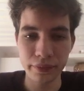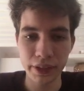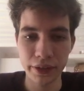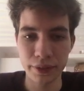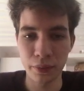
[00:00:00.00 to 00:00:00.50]

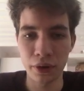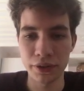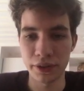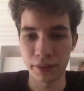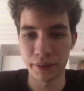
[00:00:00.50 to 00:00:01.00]
Small
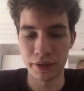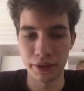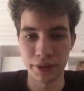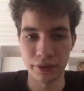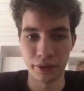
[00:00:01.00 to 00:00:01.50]
sigma
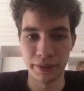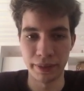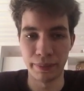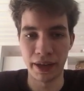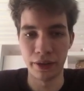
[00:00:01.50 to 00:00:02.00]
is going to be a
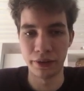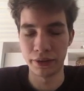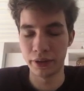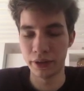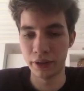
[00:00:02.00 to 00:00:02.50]
bound
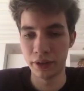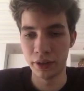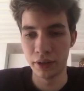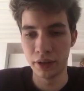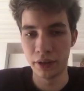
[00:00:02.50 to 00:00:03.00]

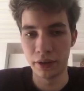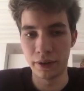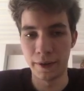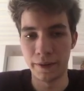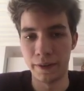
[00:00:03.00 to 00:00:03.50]

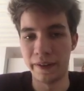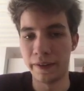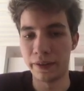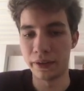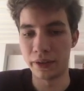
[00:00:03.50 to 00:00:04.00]
on the
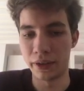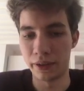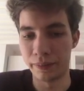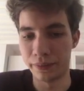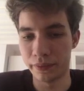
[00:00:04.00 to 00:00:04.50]

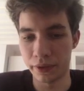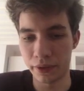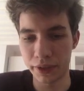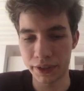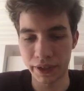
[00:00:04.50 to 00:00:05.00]

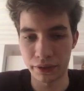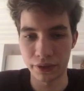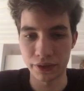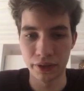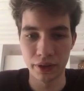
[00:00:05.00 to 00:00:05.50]
context
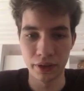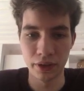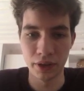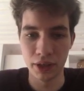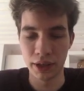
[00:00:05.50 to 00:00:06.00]
vectors,
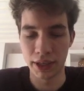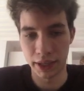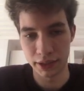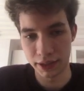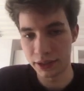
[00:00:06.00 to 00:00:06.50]

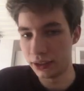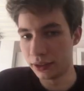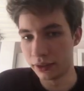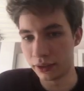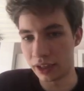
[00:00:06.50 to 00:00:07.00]
and
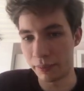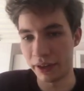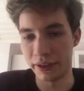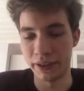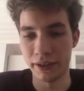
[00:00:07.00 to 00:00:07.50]
T, capital
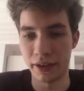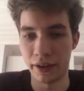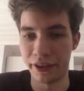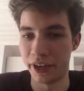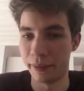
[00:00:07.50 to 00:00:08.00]
T,
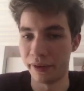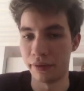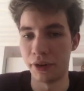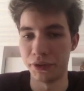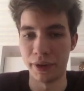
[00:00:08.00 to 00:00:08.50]
are the number of
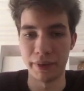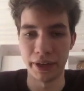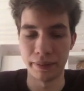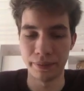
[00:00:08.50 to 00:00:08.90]
rounds we are playing.